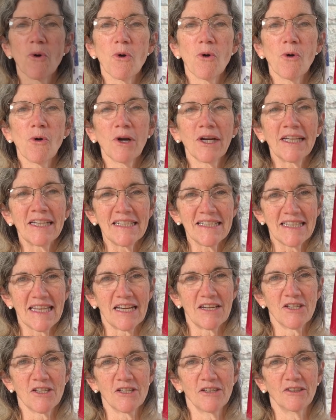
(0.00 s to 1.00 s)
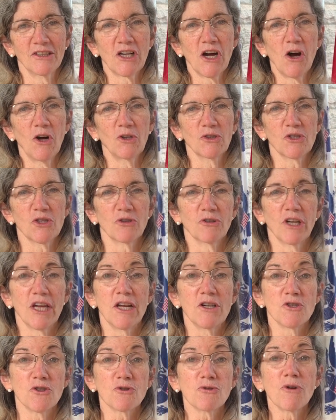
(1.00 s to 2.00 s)
Organizational culture
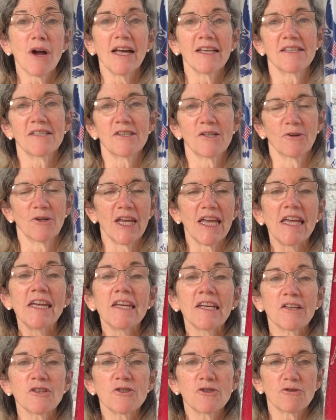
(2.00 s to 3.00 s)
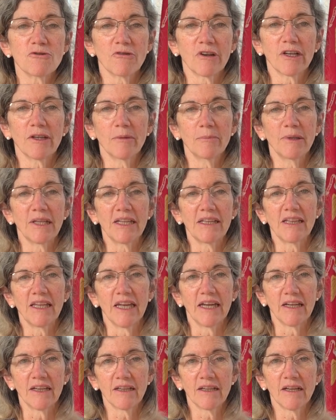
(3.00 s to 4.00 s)
and trust are inextricably
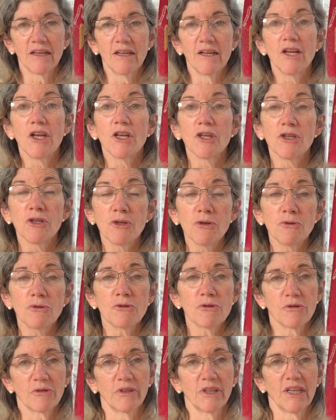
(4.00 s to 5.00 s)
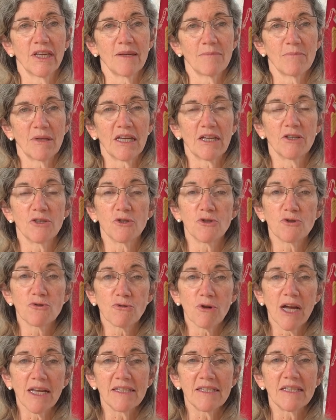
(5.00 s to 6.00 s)
linked, usually because
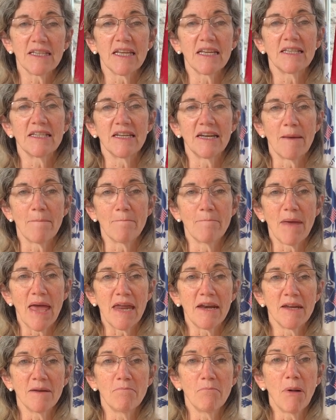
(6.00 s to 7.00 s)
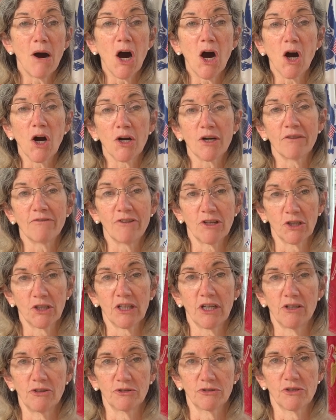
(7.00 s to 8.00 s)
trust is an embedded part of our
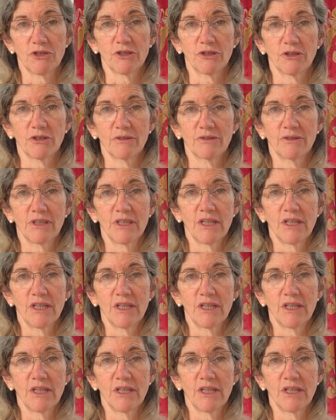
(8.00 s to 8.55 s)
culture.